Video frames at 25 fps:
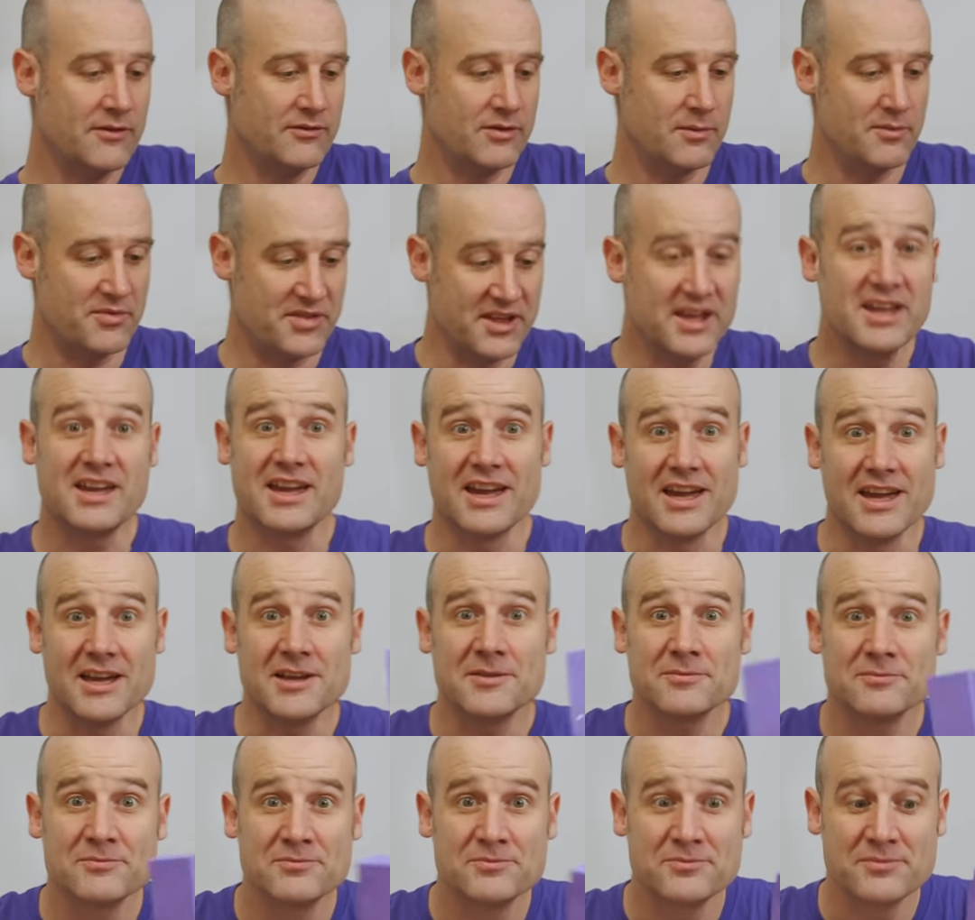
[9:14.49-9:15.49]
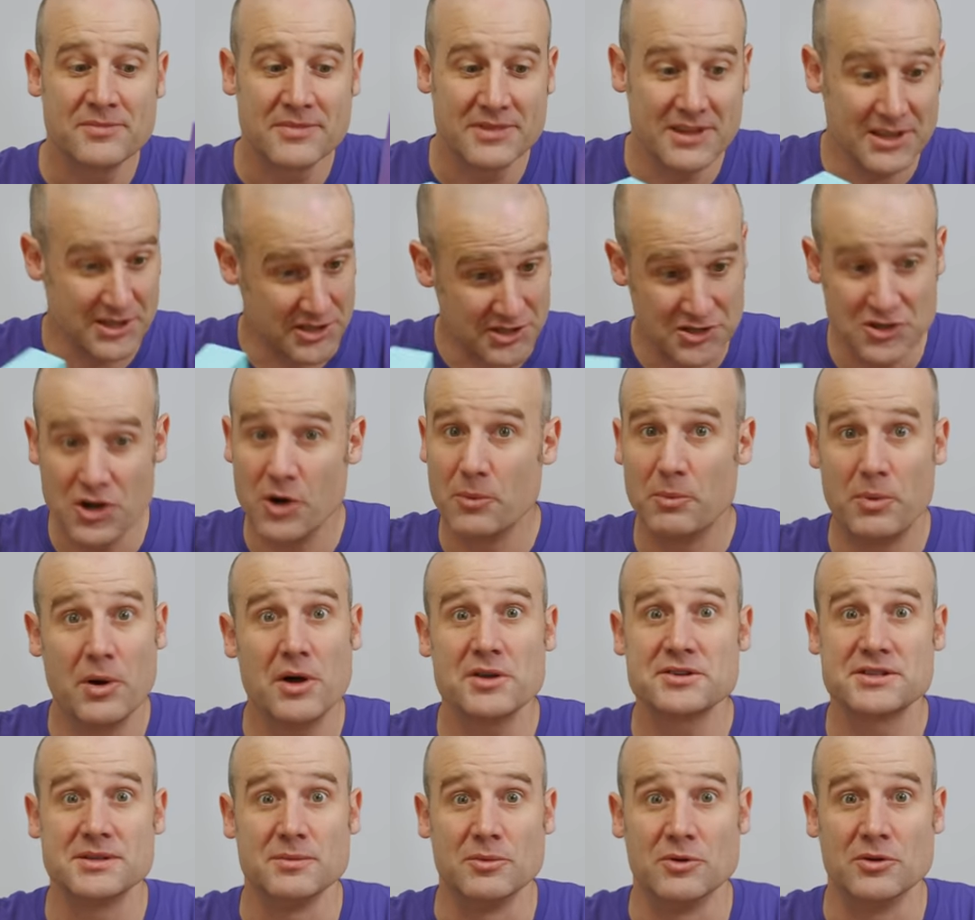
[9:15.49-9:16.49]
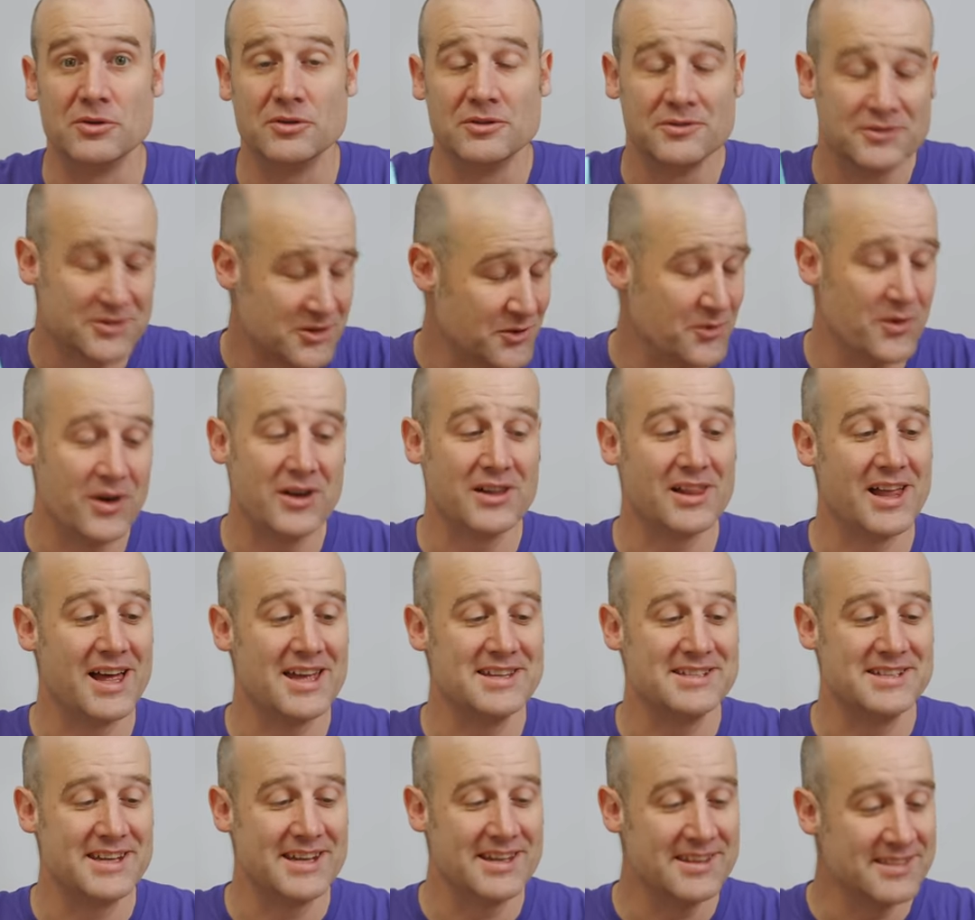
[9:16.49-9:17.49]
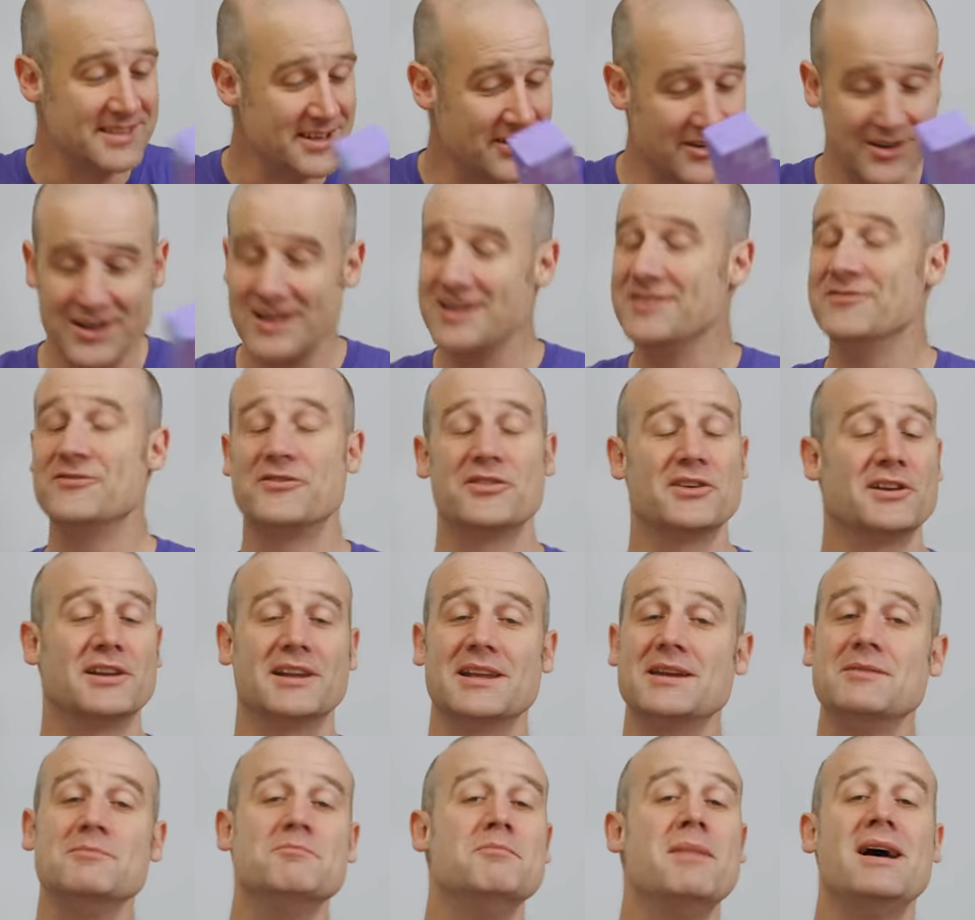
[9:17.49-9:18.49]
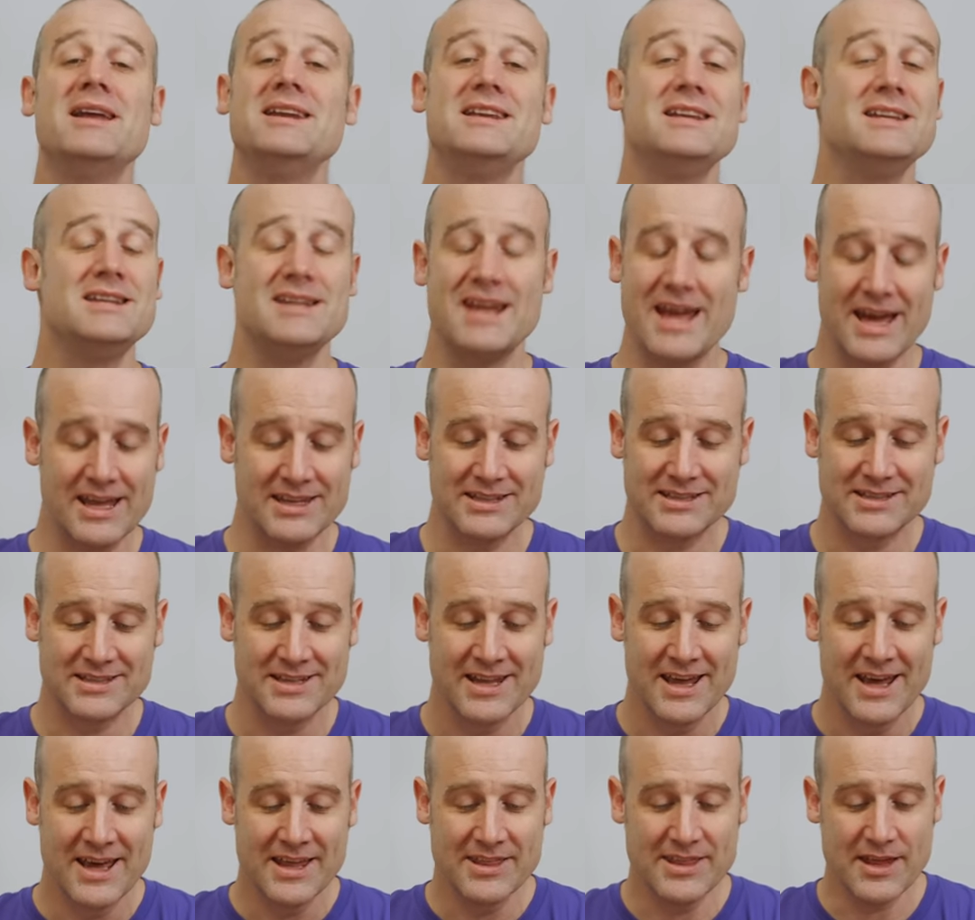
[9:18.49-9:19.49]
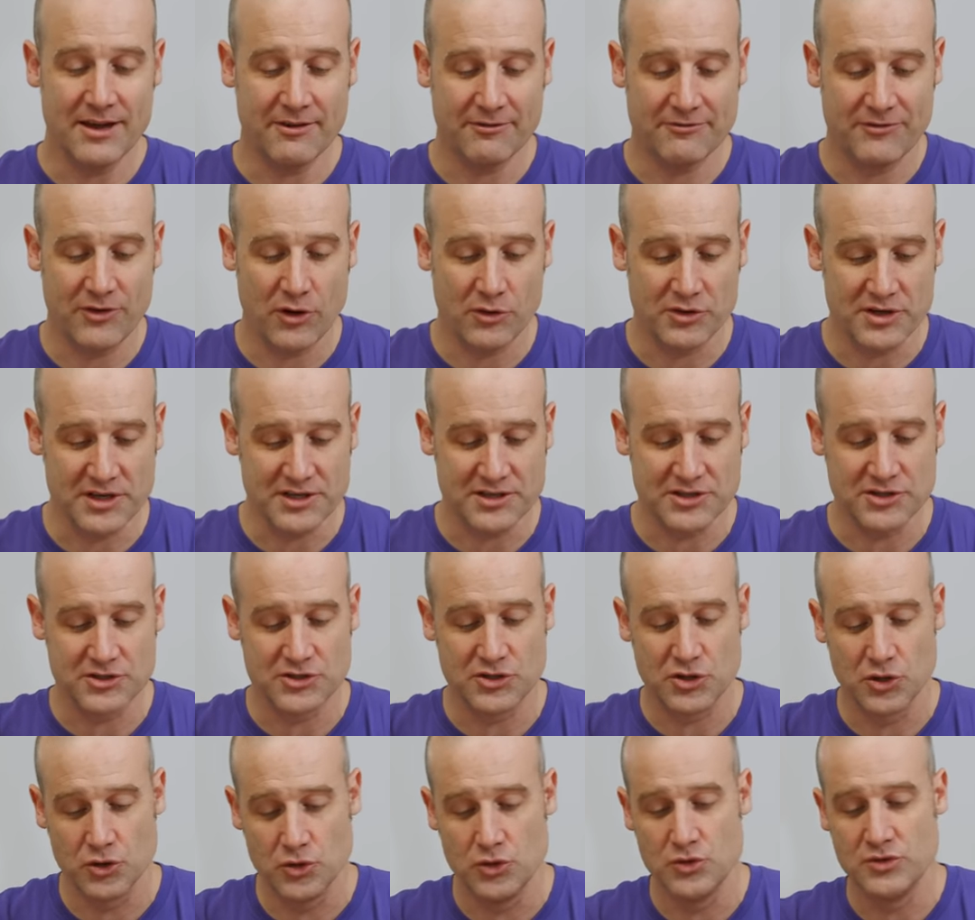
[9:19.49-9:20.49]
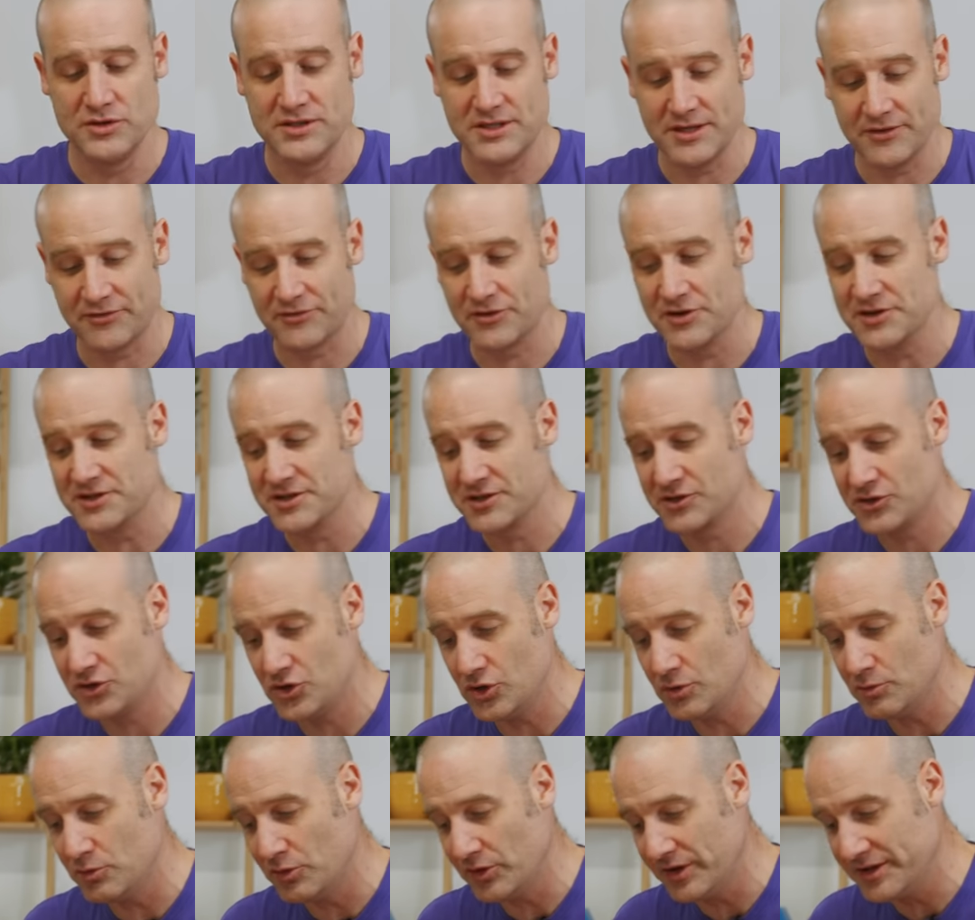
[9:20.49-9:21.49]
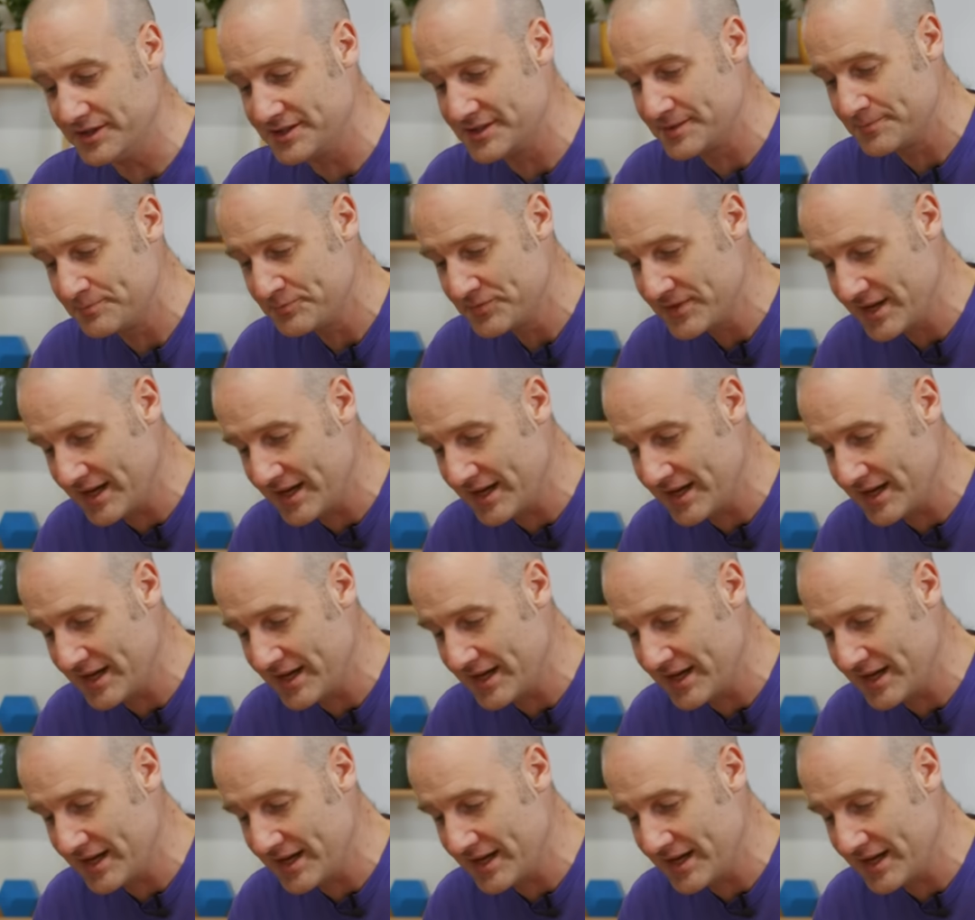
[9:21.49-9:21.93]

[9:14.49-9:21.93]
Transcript: From thinking that it's not possible to realizing there are infinitely many nets that fold into two different cuboids.